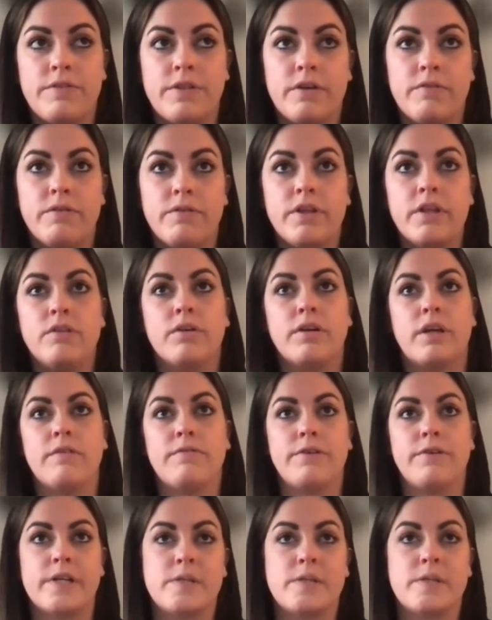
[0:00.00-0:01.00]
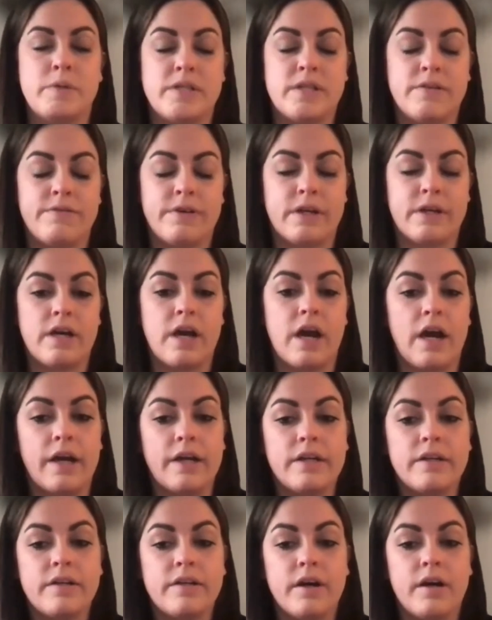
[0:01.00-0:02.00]
they're really looking for a specific
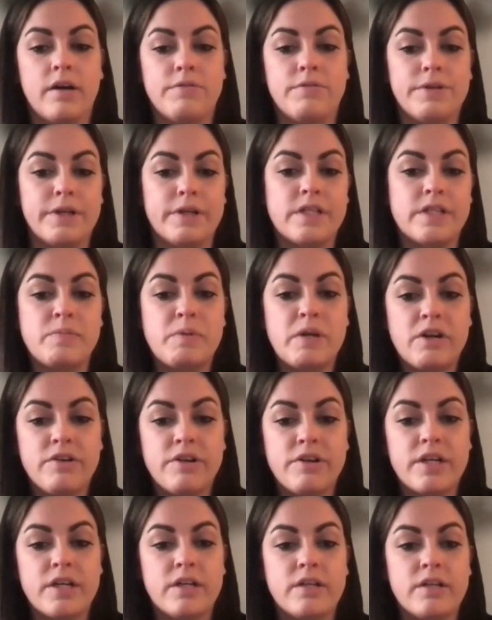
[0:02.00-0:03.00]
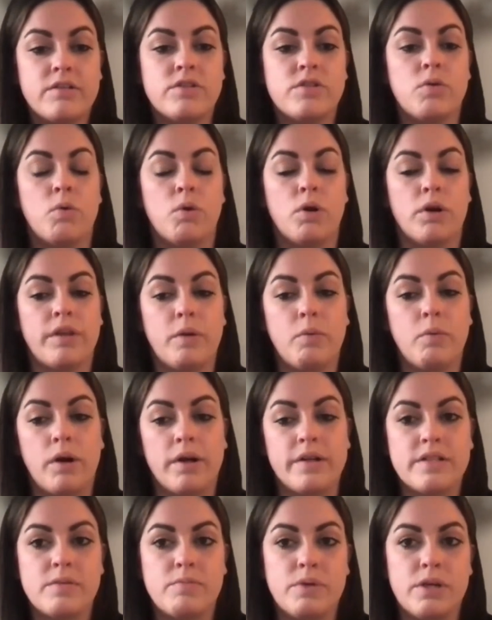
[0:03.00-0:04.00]
kind of experience or they
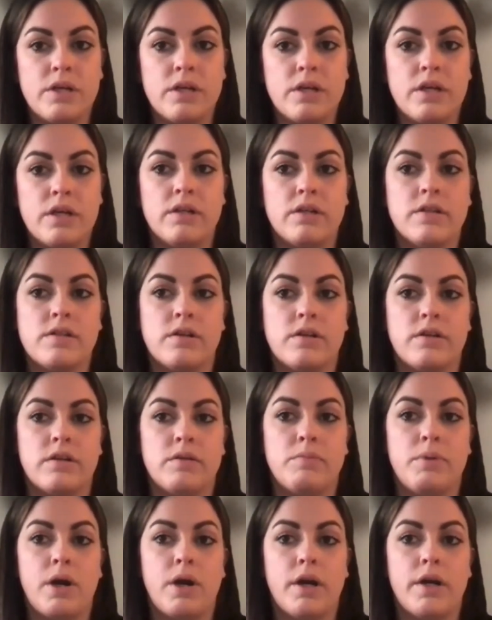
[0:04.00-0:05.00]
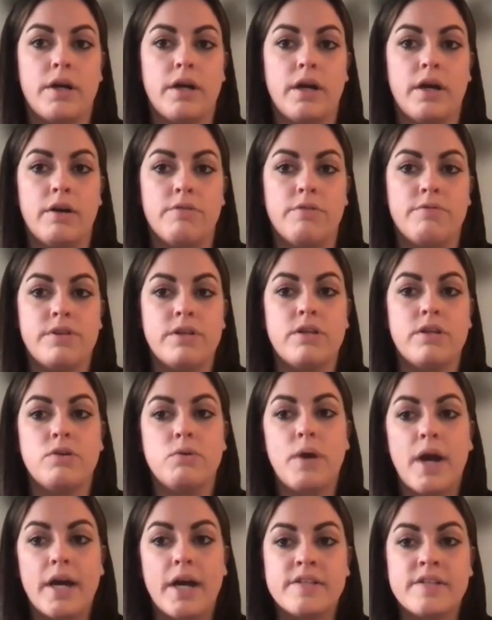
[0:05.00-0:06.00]
want to be in a certain part of the
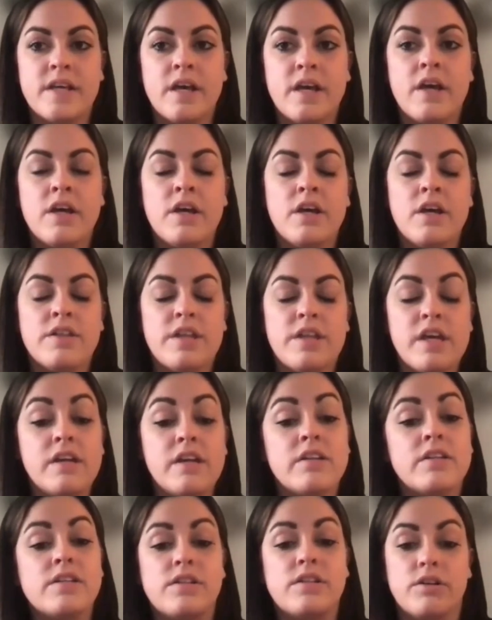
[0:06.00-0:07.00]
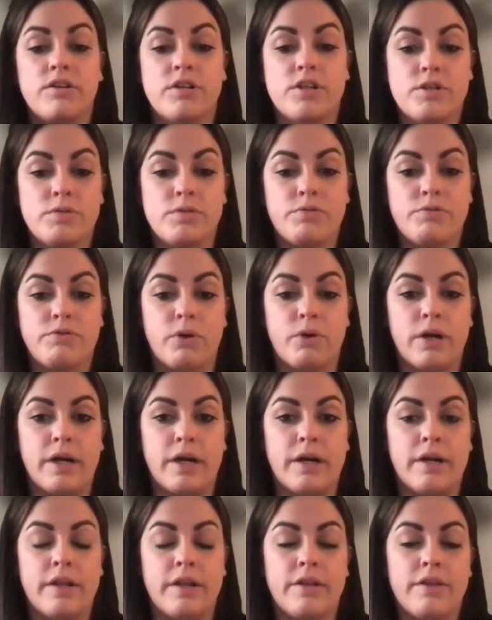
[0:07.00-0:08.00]
US. They can search
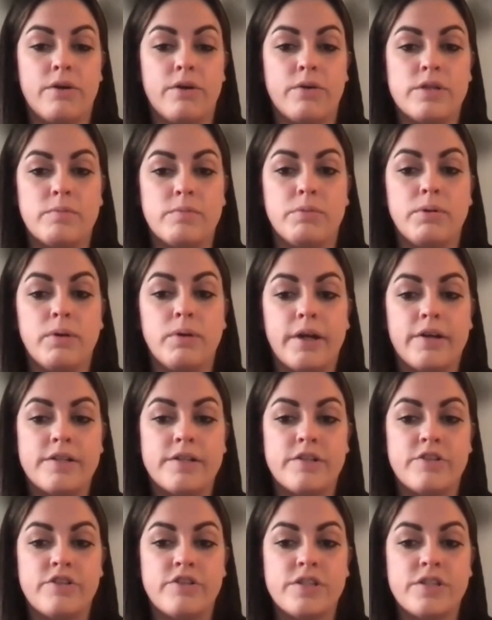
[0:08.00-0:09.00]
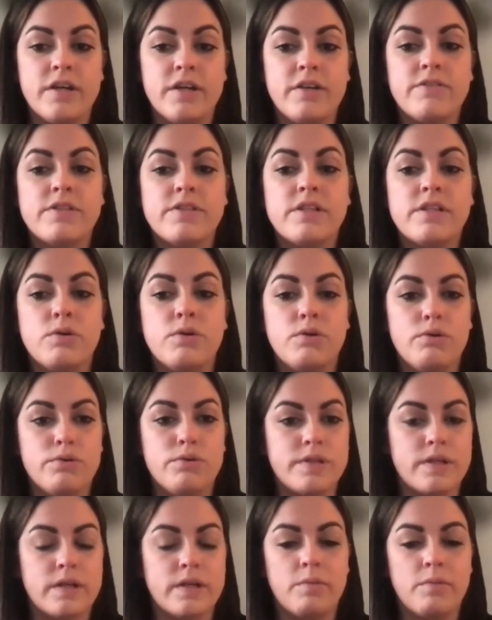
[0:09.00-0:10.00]
for those employers and just kind of see
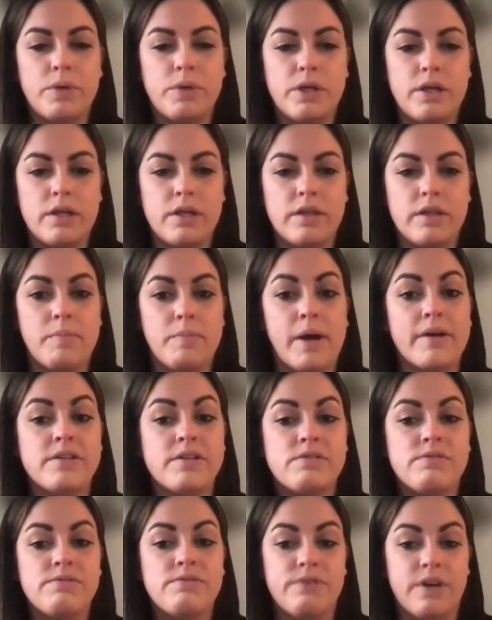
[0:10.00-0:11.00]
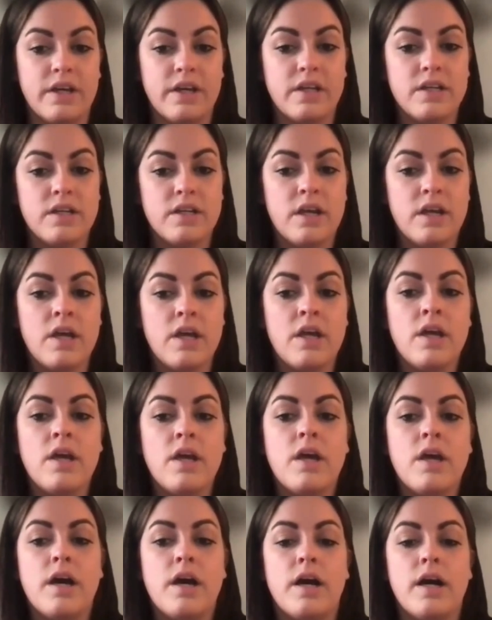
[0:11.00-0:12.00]
who's going to be the best fit.
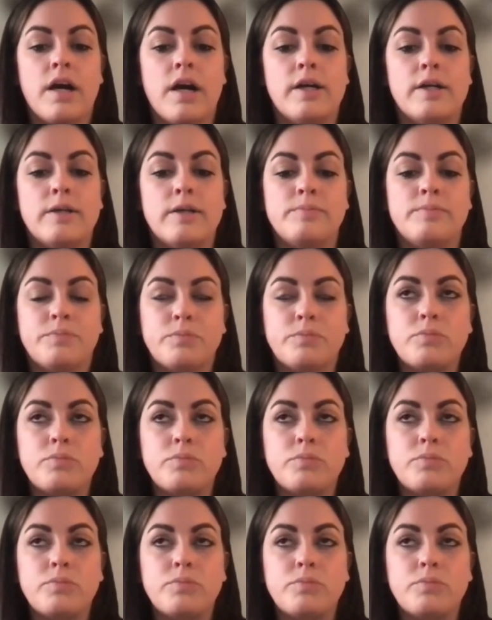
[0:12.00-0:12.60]
Um,